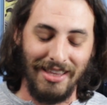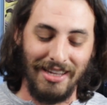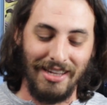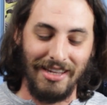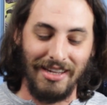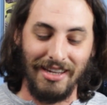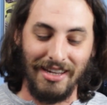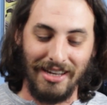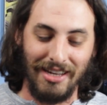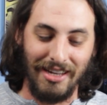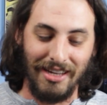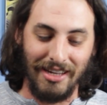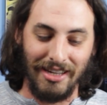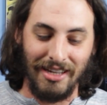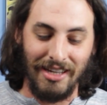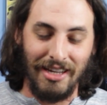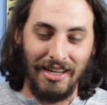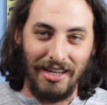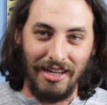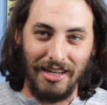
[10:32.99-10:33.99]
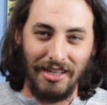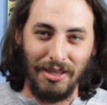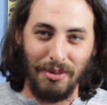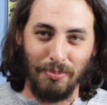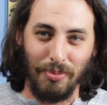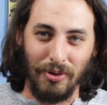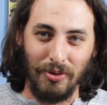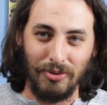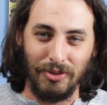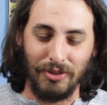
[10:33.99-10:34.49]

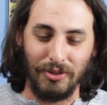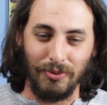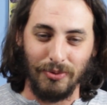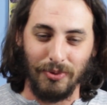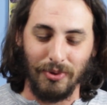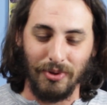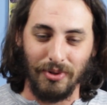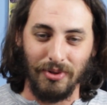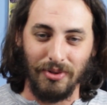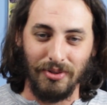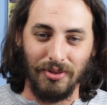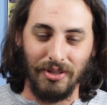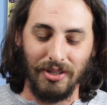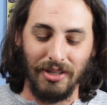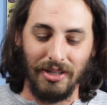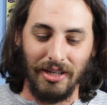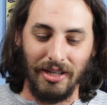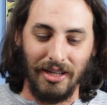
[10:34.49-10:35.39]
the postal world.